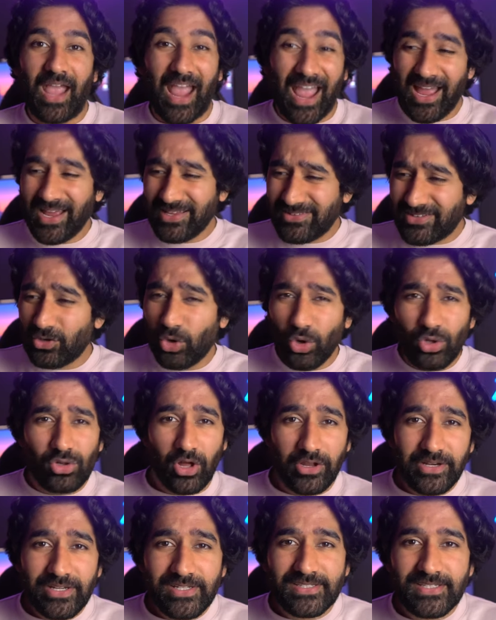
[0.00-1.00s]
And in all
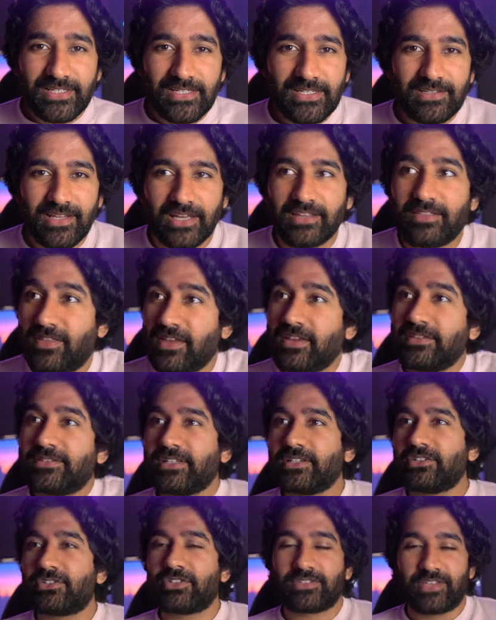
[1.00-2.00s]
honesty, like, these
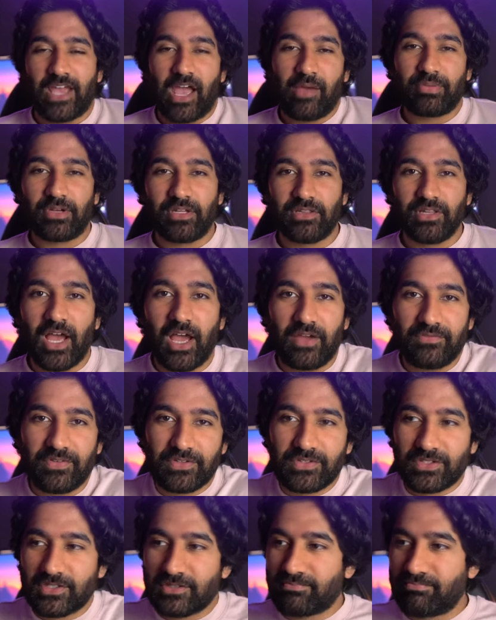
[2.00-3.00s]
things just happen in life.
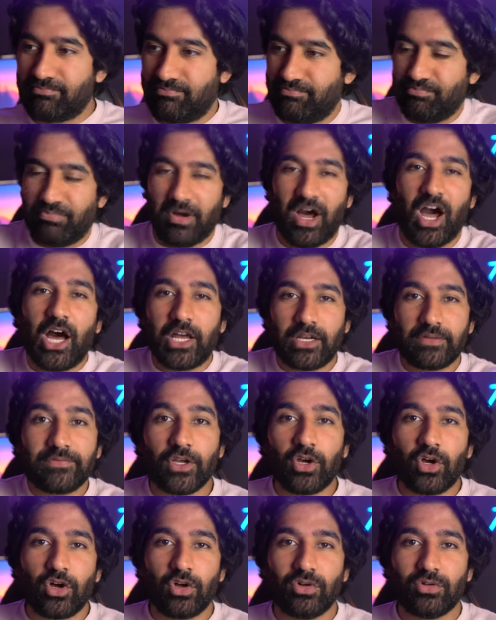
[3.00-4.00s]
It's just part of
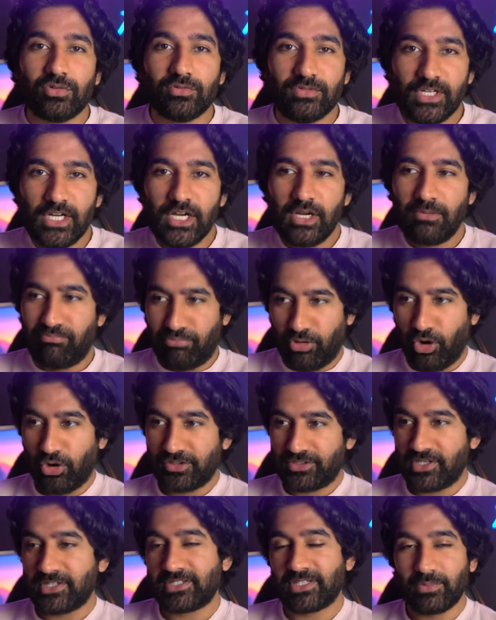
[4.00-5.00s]
the whole
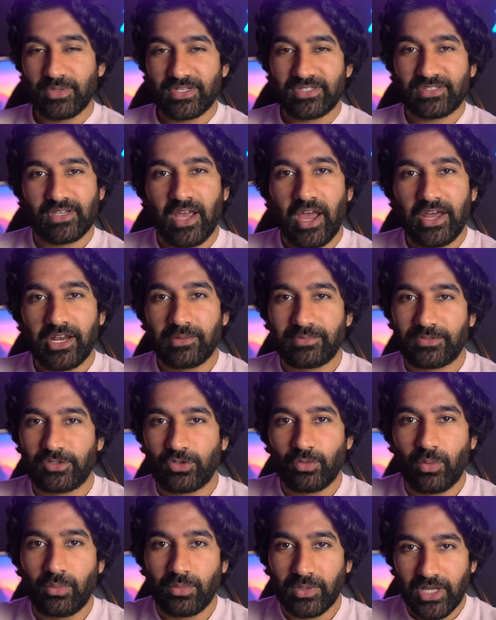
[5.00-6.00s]
process that we sign up
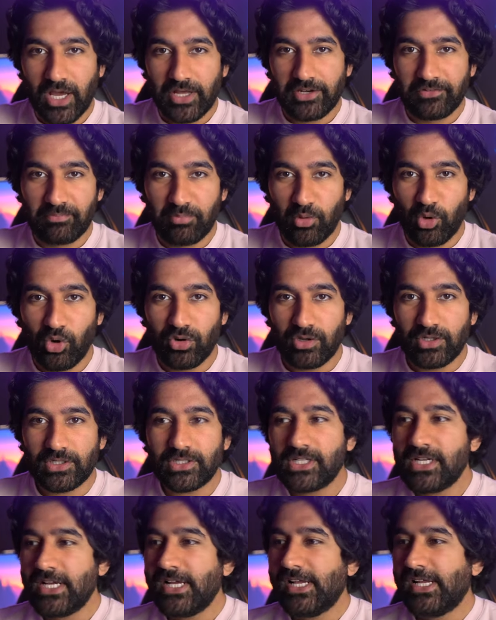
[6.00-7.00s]
to when we're kind of born.